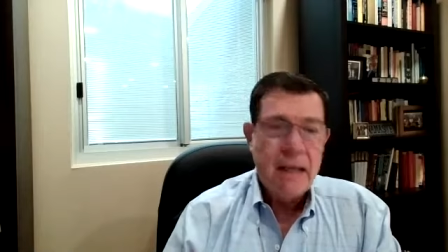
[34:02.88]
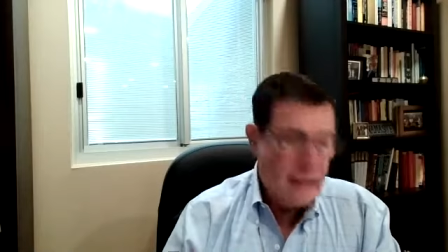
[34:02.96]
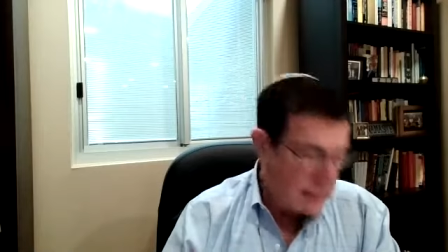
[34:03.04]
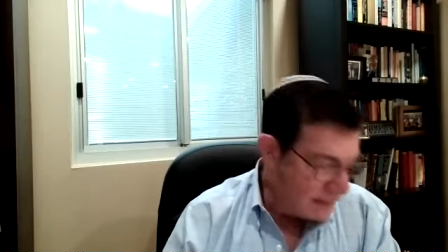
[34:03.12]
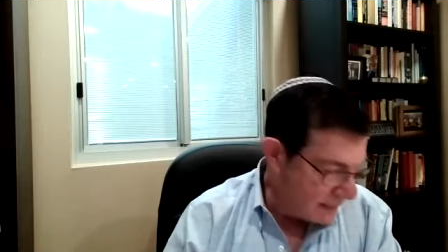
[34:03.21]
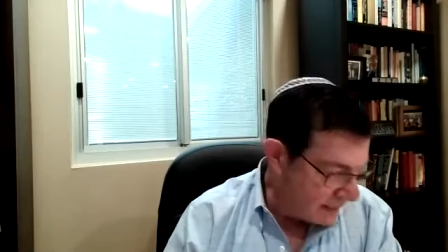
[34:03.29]

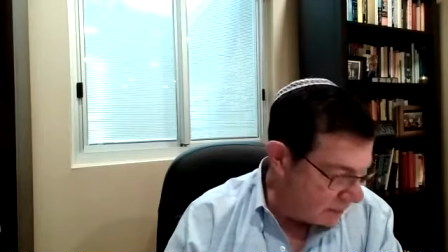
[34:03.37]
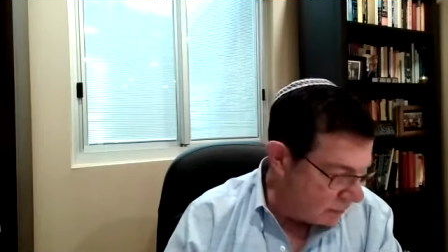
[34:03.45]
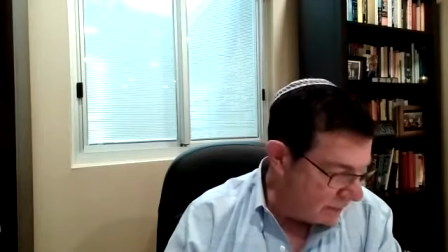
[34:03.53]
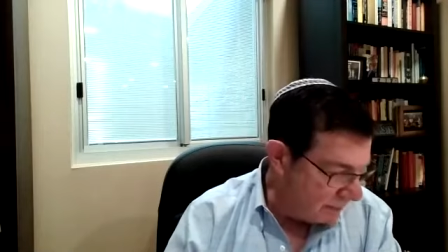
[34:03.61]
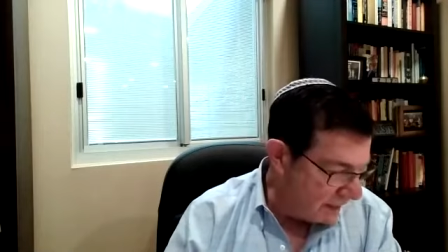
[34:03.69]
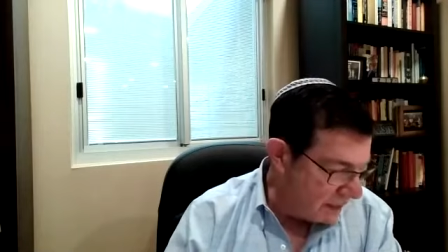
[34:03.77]
And then
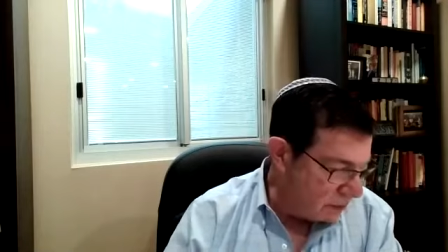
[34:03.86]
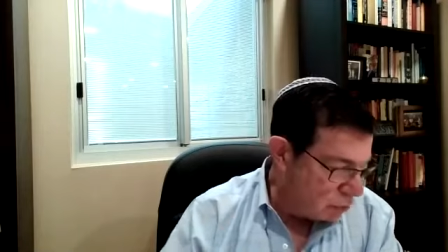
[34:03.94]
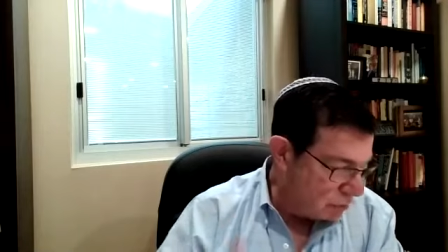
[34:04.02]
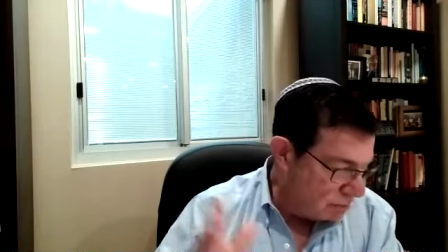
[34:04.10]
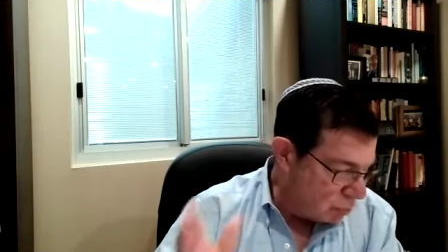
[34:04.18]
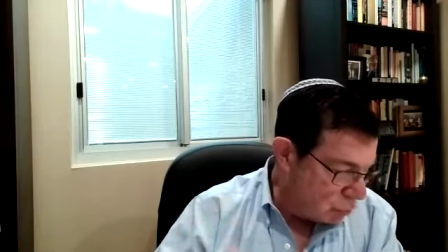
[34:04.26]
we begin
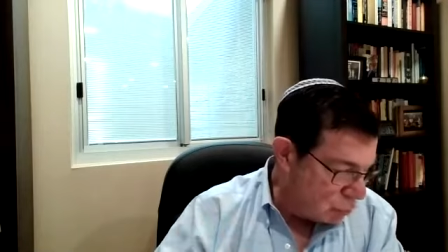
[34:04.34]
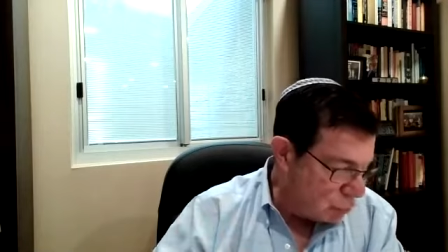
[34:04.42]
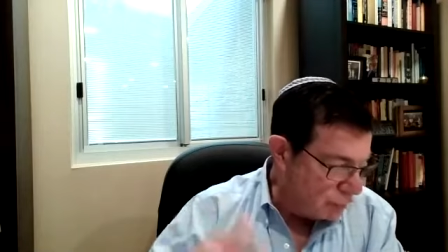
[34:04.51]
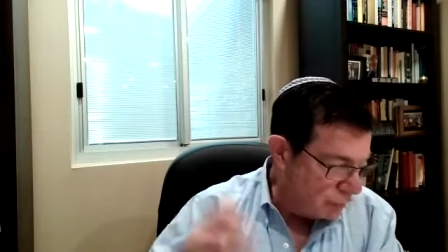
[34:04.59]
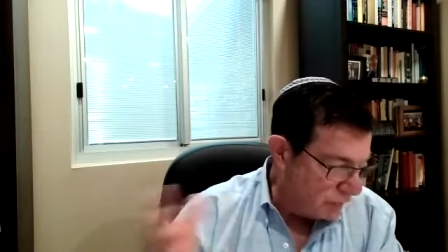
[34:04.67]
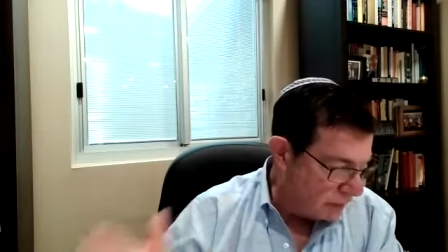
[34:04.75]
to
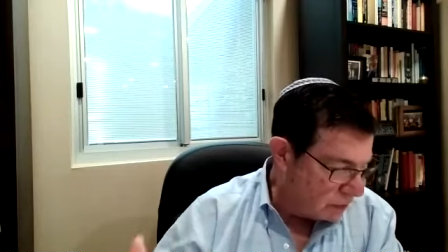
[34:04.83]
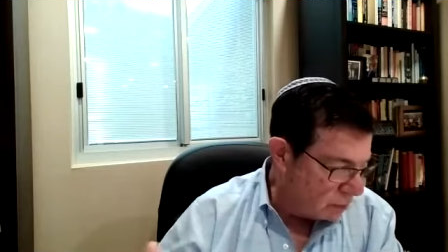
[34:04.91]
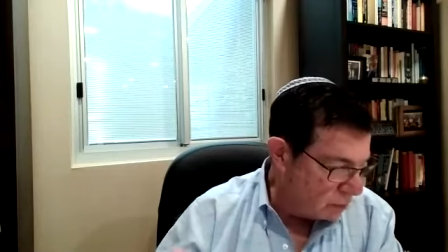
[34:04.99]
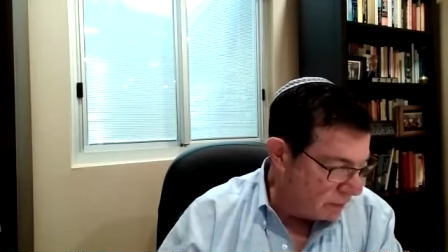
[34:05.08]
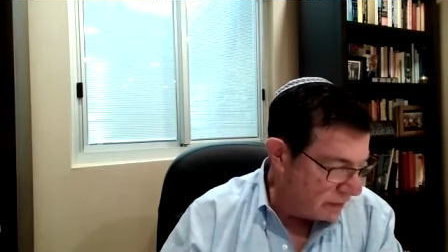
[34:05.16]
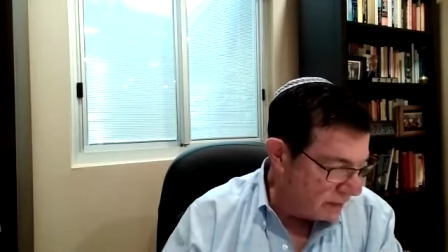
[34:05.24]
move
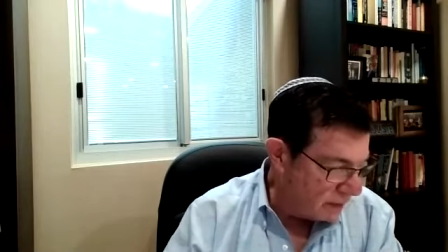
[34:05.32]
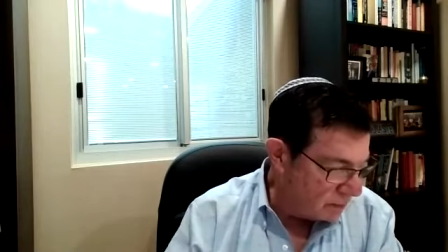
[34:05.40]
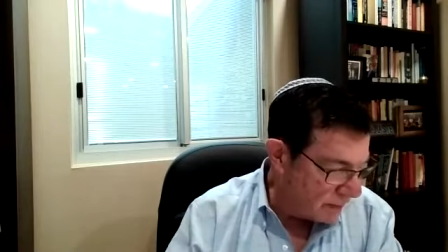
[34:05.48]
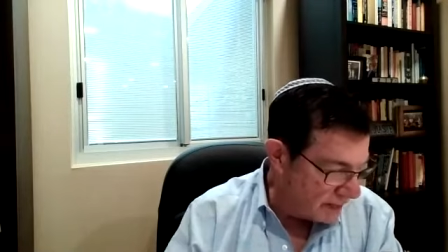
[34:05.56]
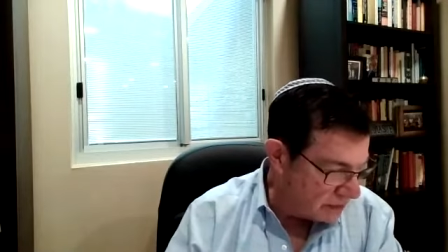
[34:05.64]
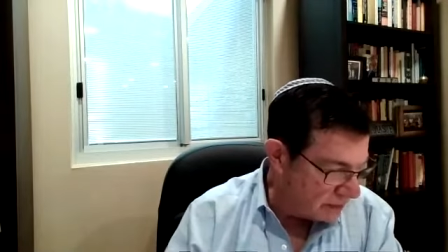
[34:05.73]
into the
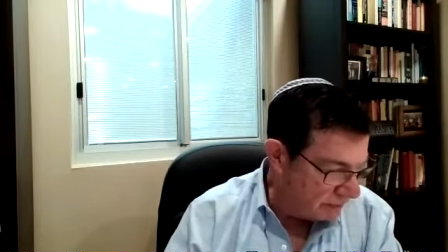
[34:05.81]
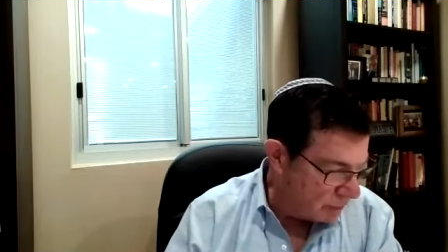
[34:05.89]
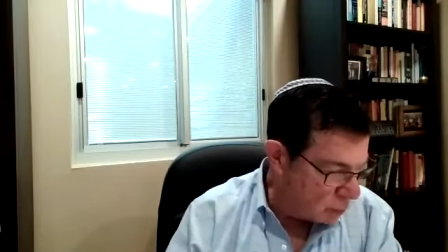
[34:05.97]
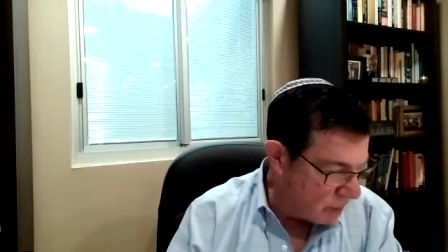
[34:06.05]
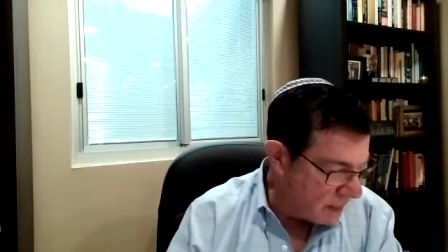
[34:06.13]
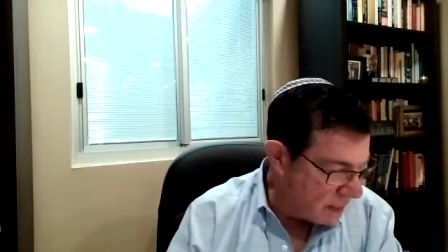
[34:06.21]
rest of the
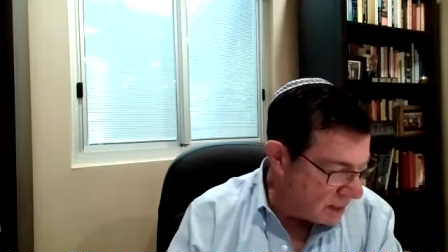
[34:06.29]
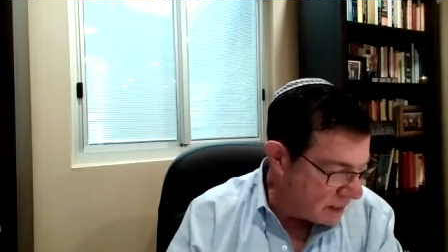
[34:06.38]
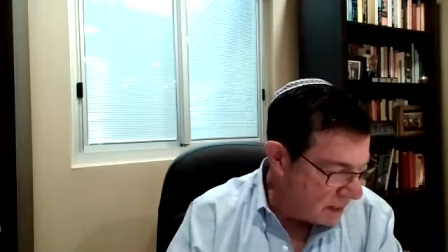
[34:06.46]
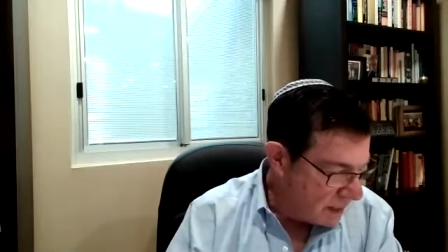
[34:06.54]
week.